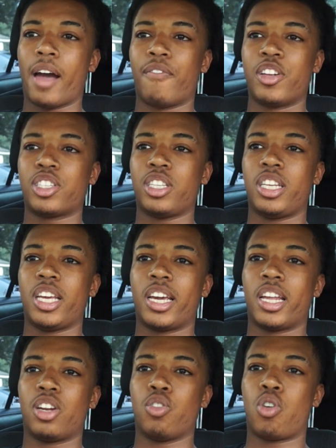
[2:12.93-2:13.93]
eventually did
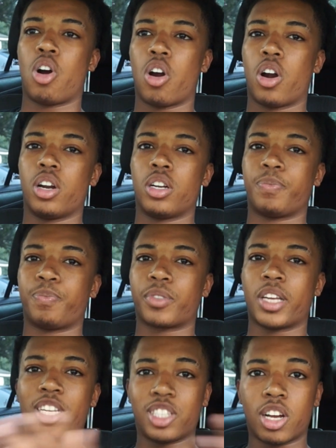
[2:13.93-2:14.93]
get a new car,
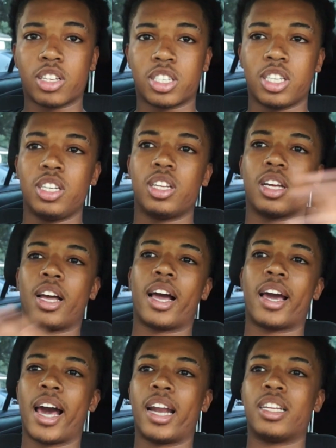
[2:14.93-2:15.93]
as y'all see. I
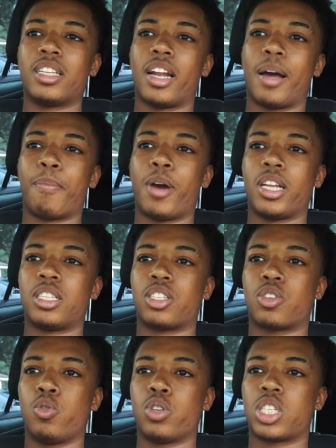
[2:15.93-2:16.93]
got it and I brought it to
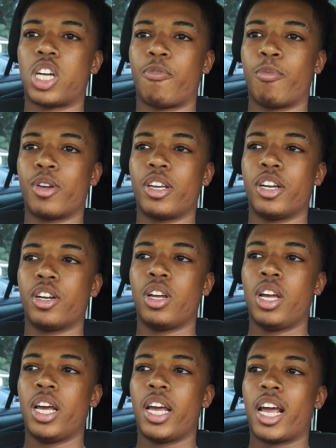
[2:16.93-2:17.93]
school sophomore year,
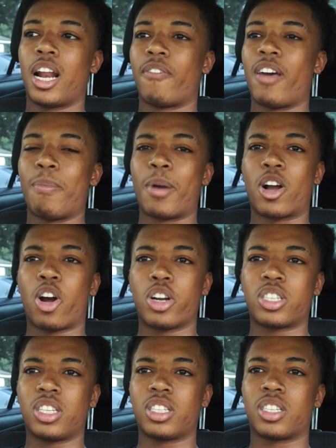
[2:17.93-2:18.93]
and I've had my car
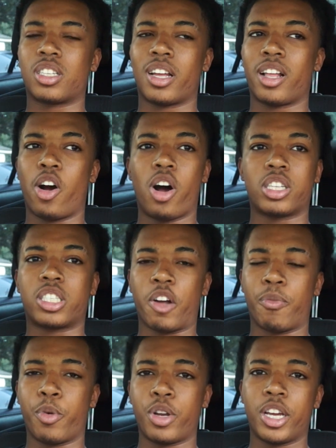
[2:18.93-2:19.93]
since all
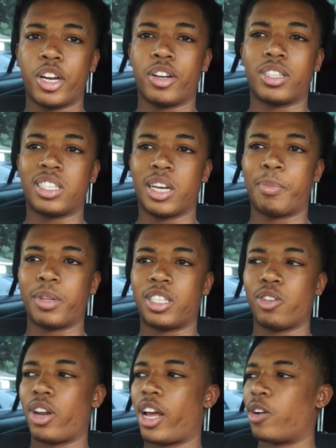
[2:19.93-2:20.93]
sophomore year and up
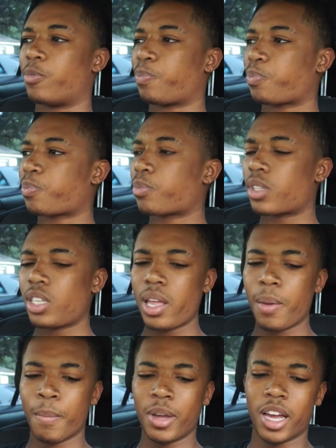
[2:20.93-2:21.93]
until now.
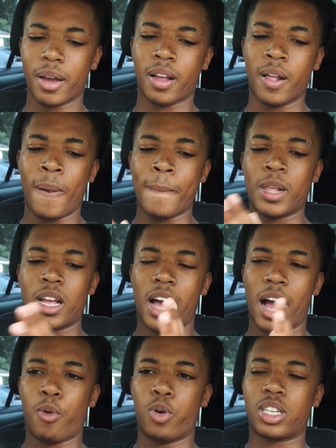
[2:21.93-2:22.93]
But yeah,
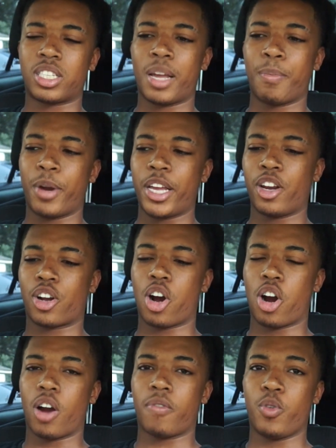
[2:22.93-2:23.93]
I would say bring your
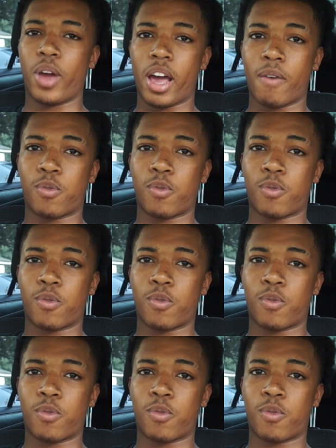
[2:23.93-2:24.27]
car if you have